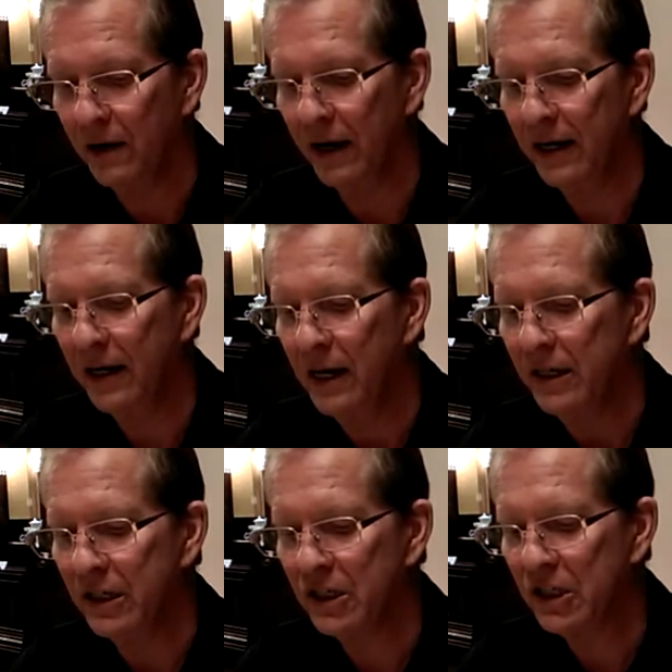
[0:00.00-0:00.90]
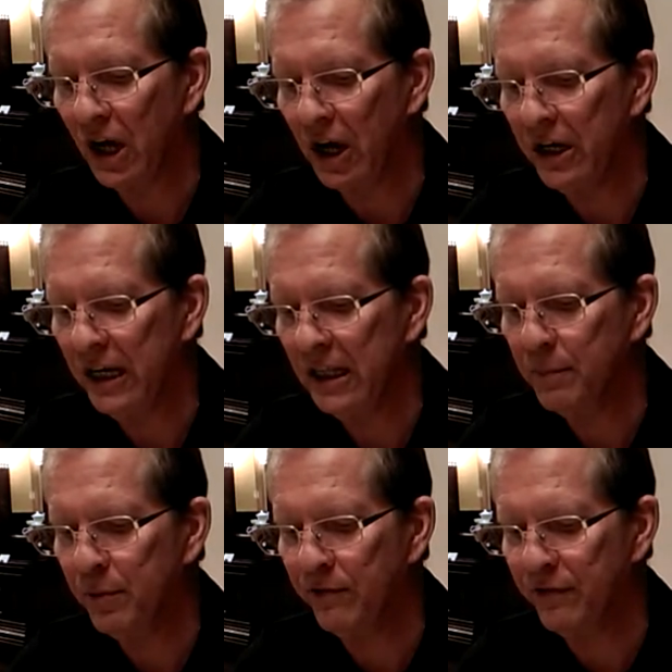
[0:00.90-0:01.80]
Right? Discarding
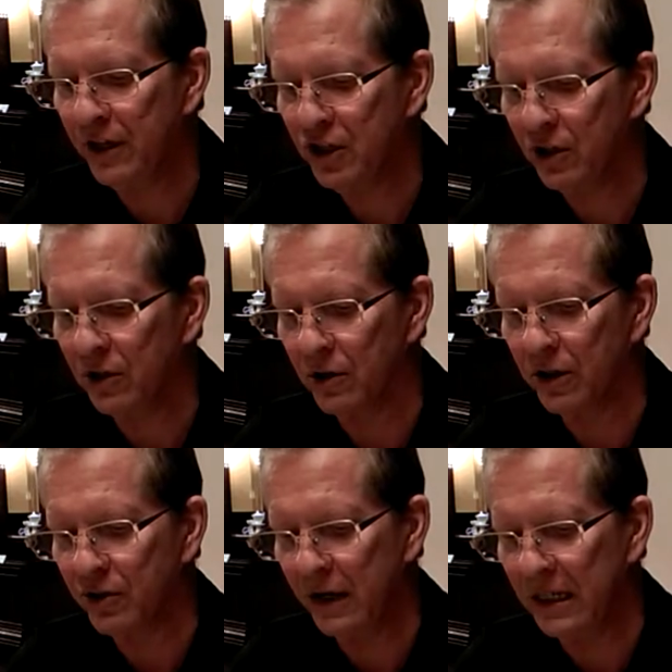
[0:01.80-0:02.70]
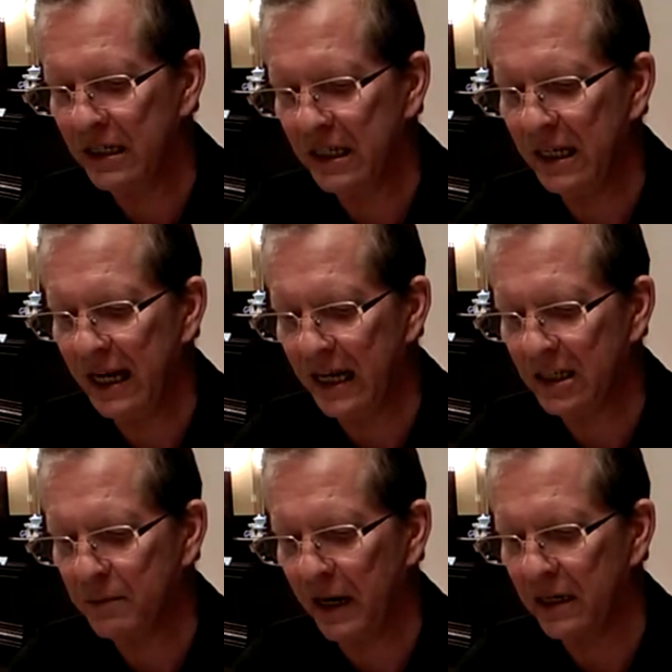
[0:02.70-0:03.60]
the provisional or transient
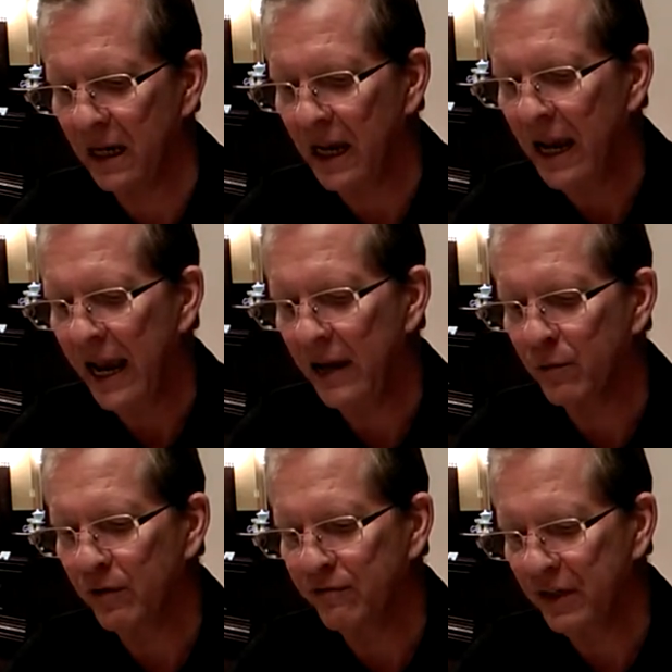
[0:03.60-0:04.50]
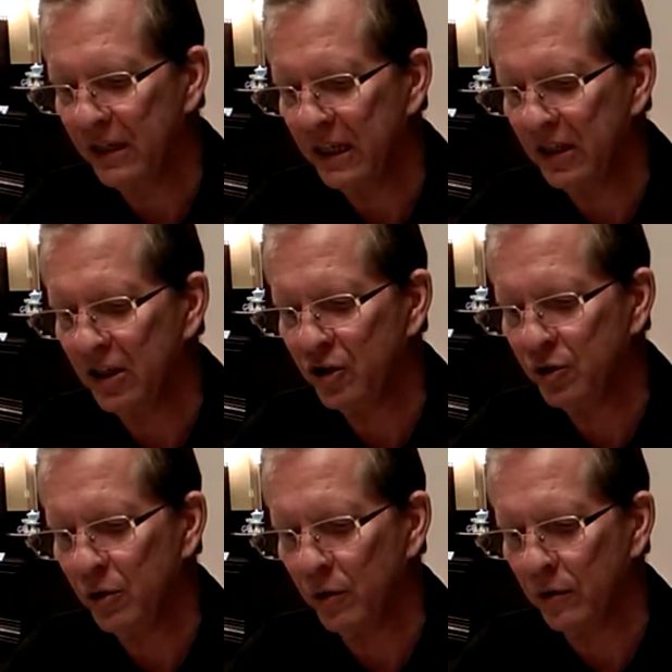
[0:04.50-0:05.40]
aspect and revealing the
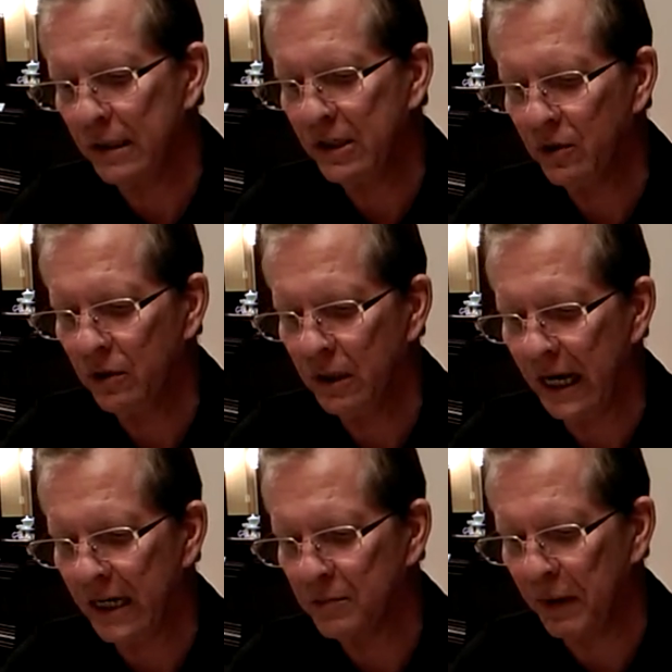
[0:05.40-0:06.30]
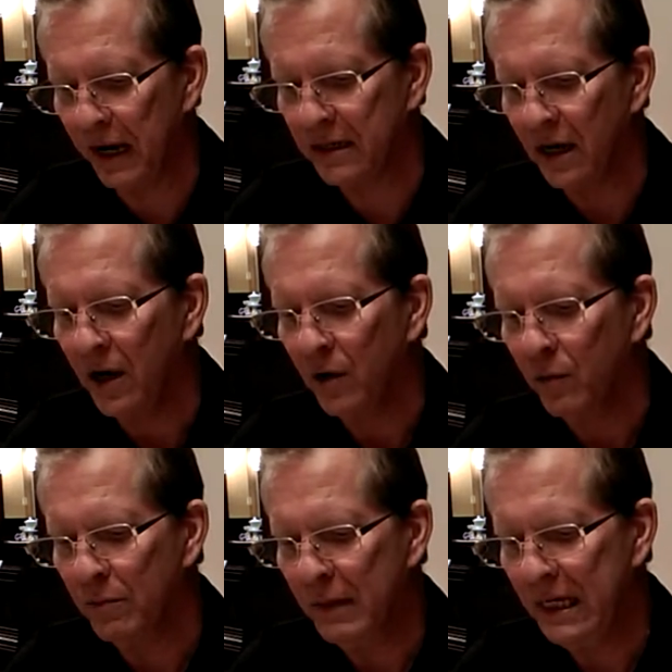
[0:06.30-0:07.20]
true or eternal aspect
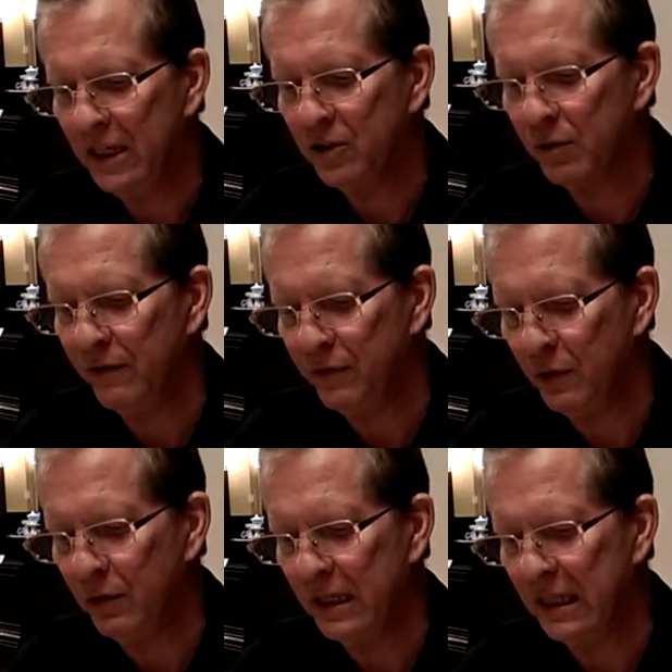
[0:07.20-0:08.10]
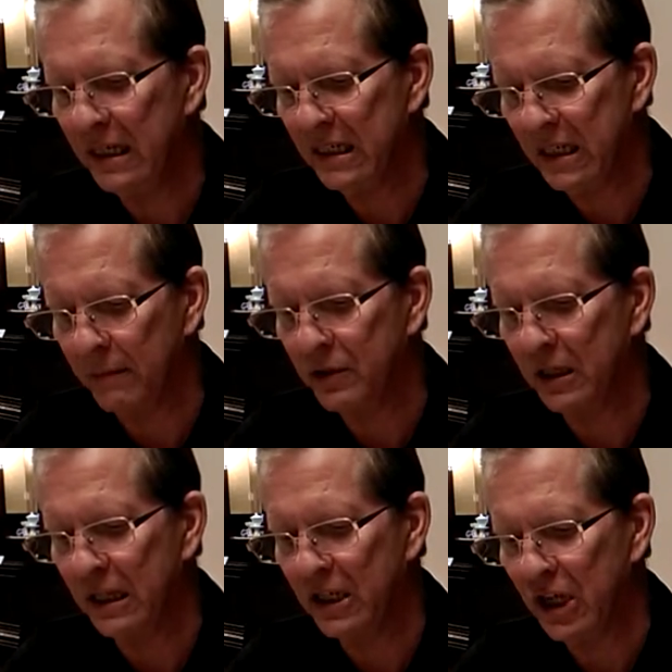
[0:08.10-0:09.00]
means refuting the
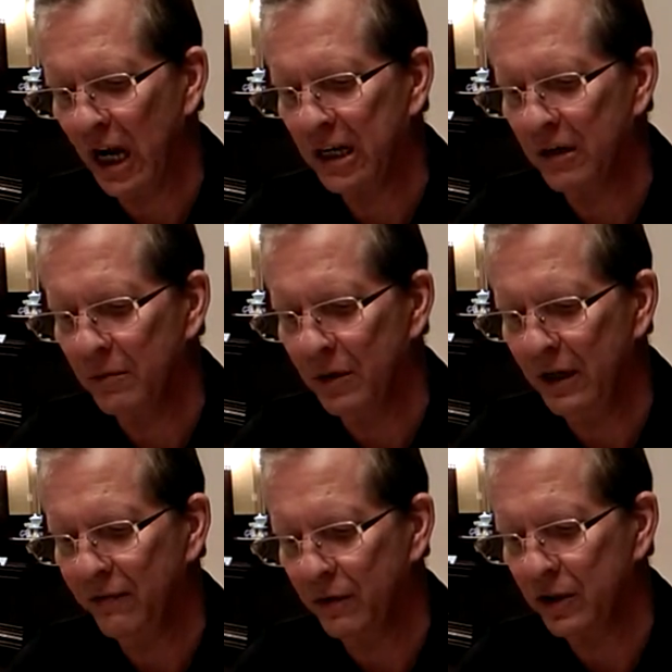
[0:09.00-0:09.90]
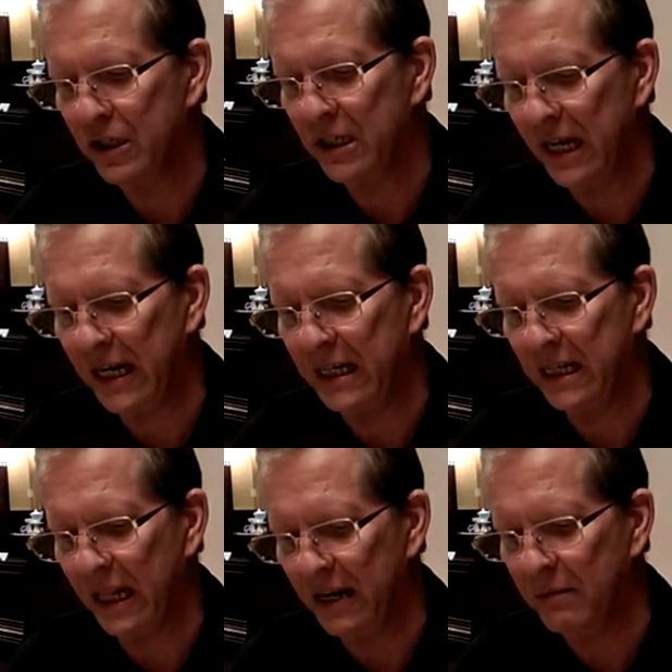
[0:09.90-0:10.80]
assumption that Shakyamuni first attained
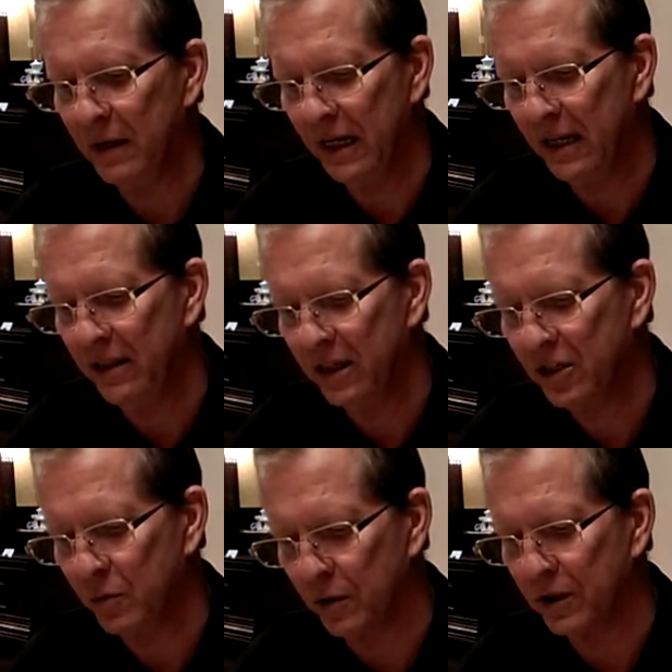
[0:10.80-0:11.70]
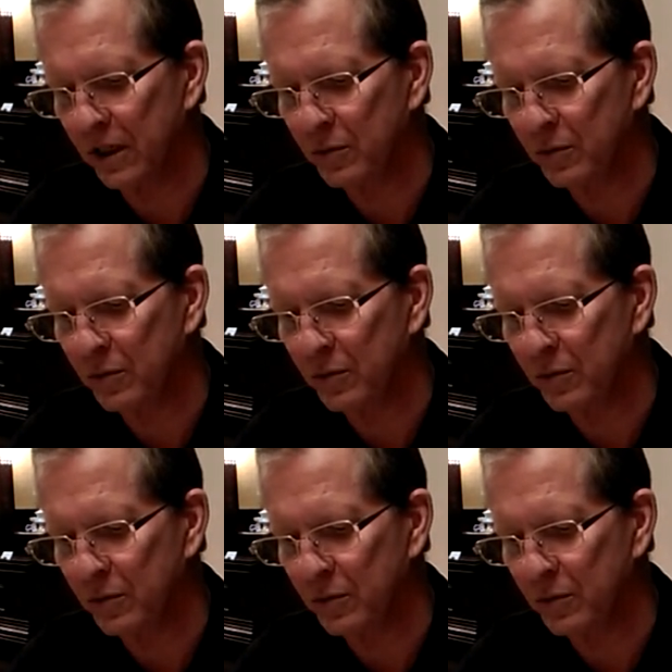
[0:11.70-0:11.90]
enlightenment in this world.